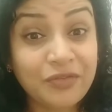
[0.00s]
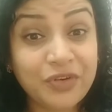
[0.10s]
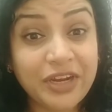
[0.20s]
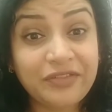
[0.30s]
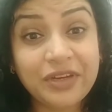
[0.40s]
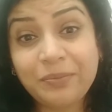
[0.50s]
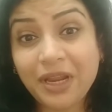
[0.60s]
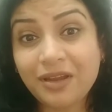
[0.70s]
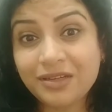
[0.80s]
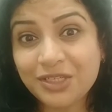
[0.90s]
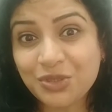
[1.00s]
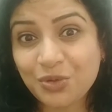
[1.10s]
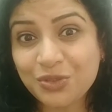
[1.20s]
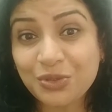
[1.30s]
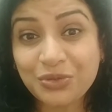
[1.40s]
For every plant is
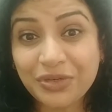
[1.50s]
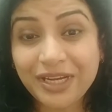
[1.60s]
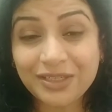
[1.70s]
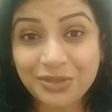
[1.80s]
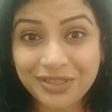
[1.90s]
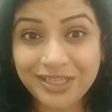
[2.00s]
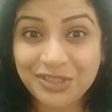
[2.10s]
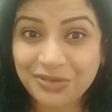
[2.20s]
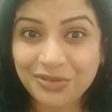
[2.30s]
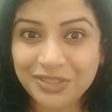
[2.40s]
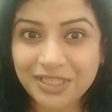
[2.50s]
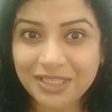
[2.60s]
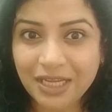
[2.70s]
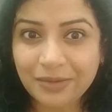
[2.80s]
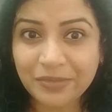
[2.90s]
also trying to teach those
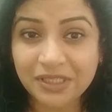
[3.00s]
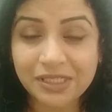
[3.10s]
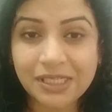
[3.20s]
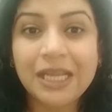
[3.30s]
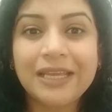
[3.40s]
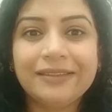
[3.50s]
disciples